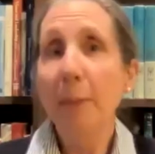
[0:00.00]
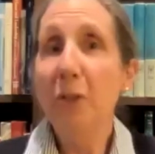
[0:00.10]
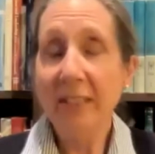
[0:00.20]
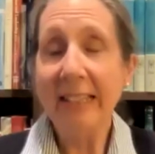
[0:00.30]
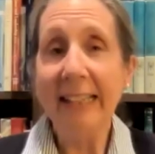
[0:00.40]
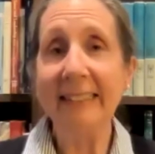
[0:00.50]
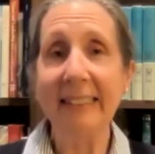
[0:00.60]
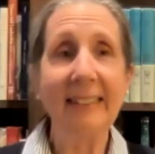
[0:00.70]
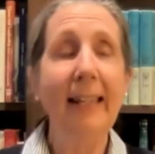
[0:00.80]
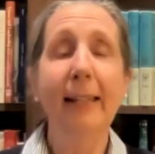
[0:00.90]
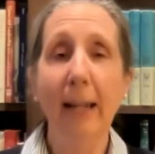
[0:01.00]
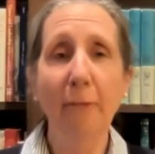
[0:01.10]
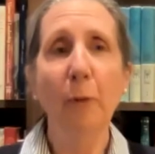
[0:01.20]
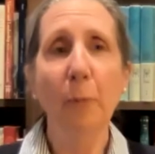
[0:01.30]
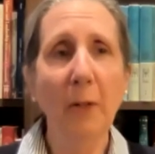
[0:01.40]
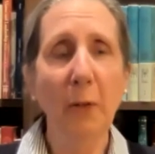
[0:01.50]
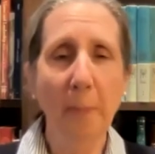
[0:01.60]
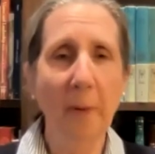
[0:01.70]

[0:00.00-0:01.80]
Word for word: would just like to thank everyone who